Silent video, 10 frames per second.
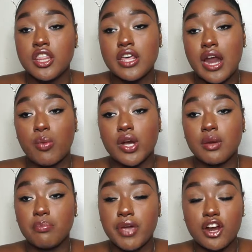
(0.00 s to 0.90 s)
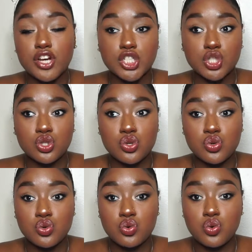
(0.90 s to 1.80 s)
Then I will compare it
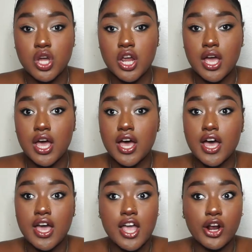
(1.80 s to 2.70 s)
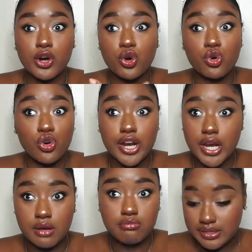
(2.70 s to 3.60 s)
to a hair cream.